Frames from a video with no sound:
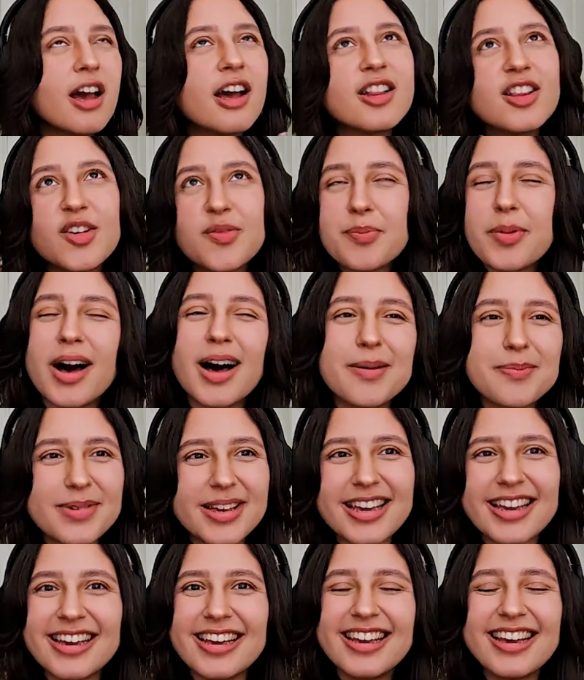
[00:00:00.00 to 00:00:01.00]
I love
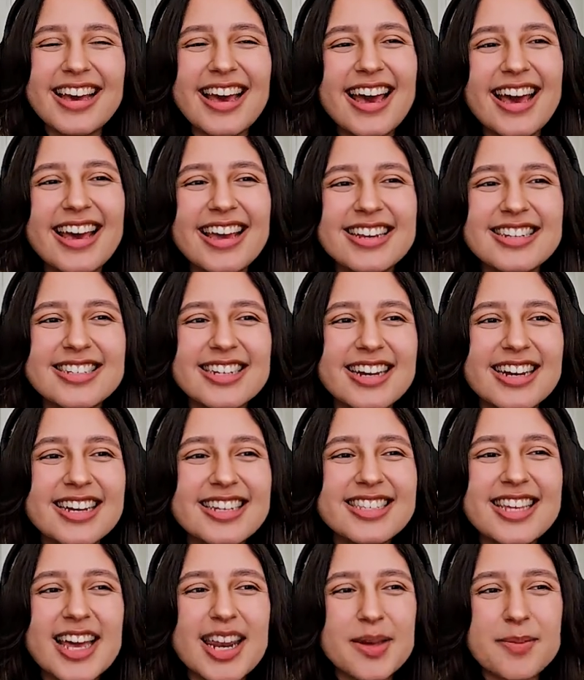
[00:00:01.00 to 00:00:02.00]
Poppy, and
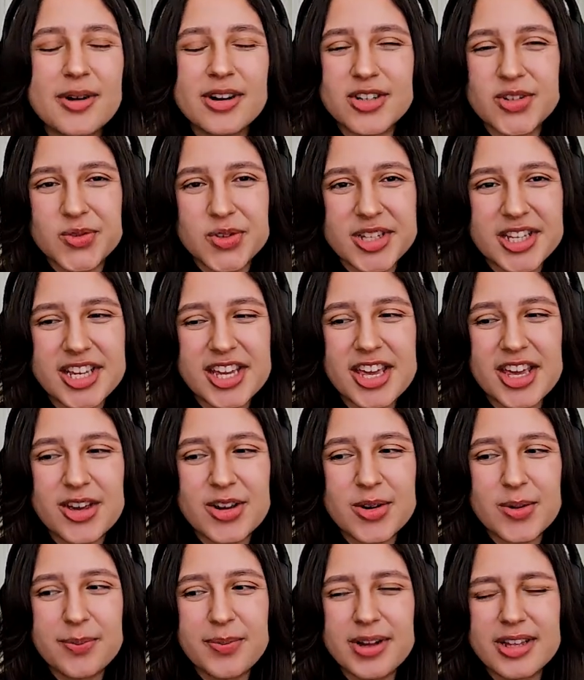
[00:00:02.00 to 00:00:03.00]
Teddy Bear is really
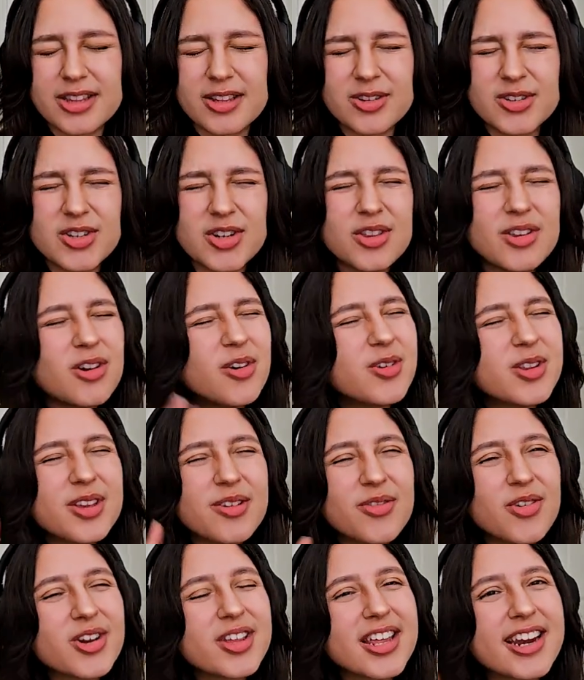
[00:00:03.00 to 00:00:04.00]
cute, but those are the
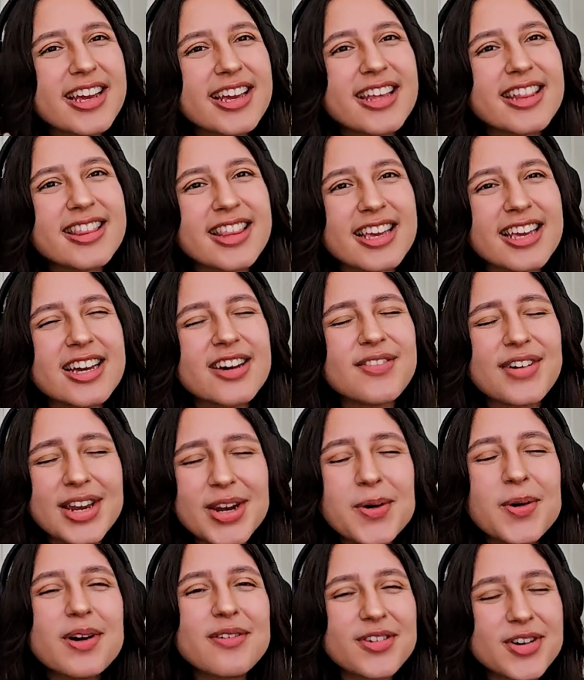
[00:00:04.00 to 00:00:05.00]
only four that I can think of. I
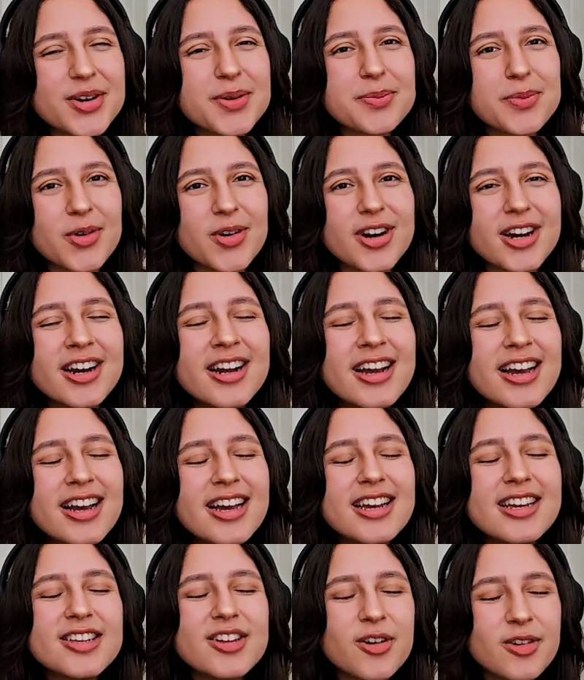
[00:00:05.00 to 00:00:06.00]
know I've heard more.
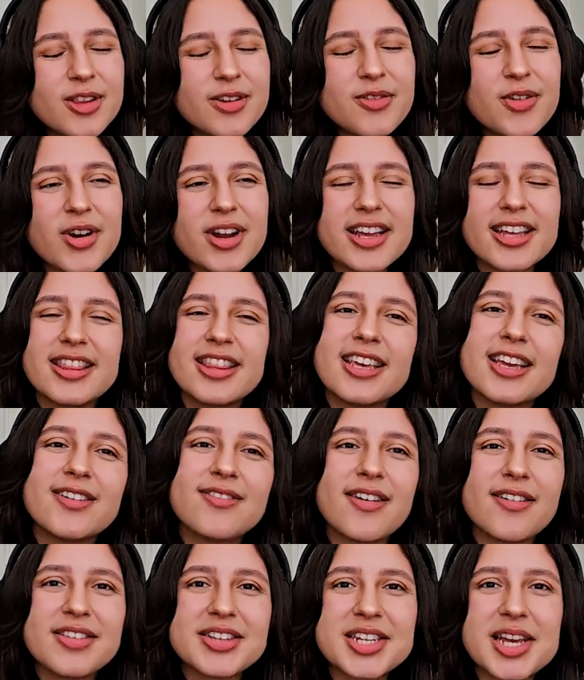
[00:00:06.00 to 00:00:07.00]
Only four I can think
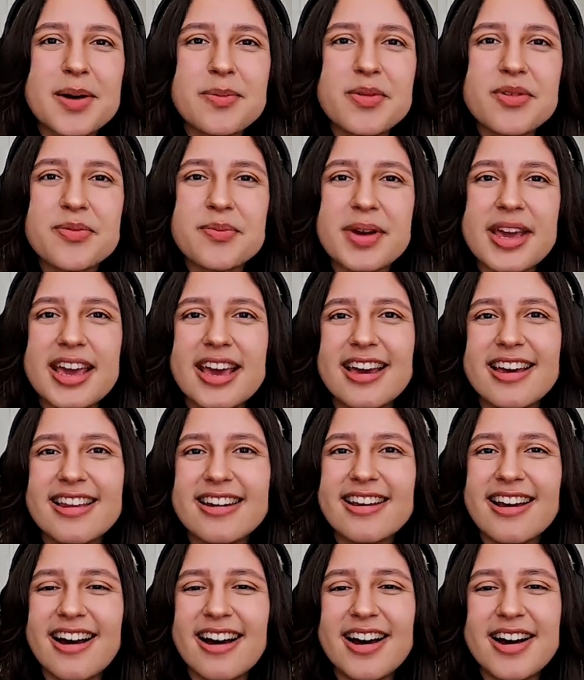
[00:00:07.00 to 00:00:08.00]
of off the top of my
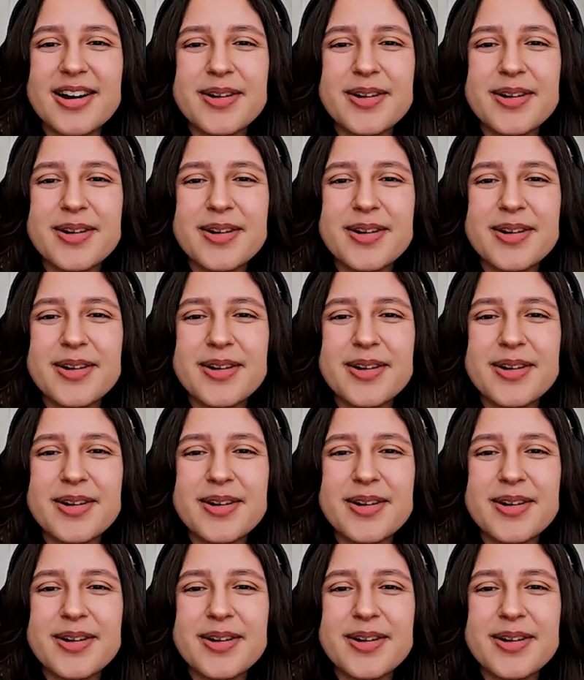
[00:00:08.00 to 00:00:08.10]
head.